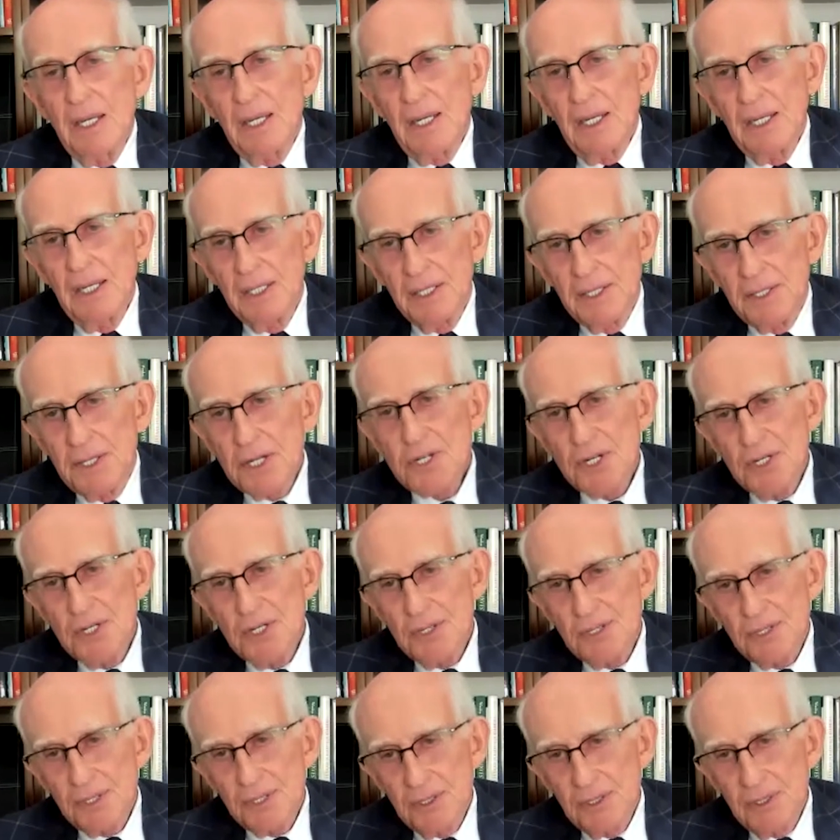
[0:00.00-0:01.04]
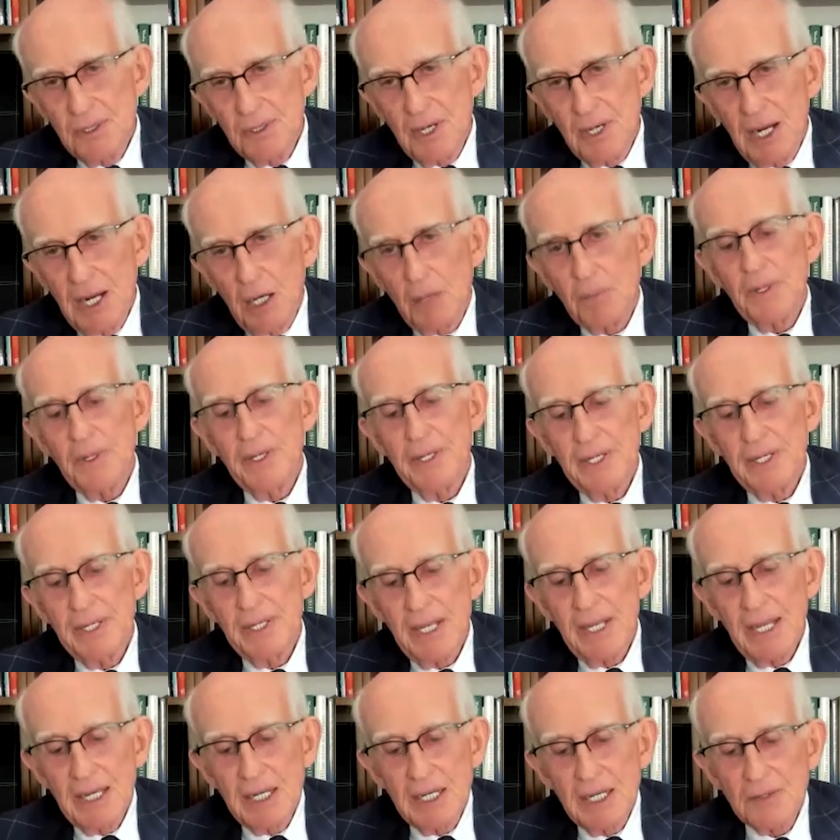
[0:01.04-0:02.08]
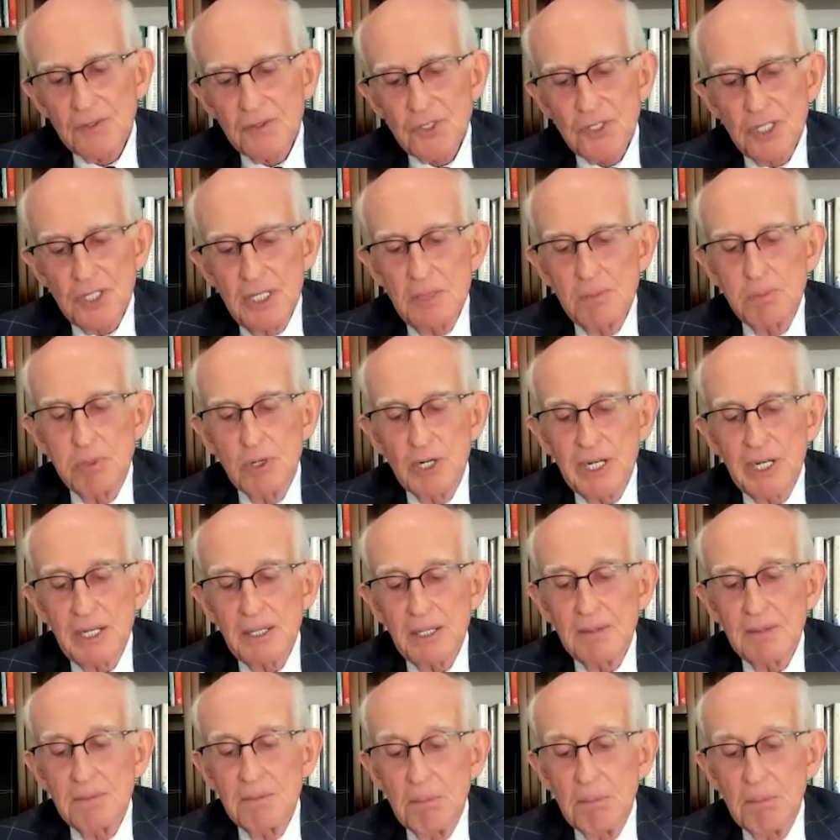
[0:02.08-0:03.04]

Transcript: In addition to helping NFC bring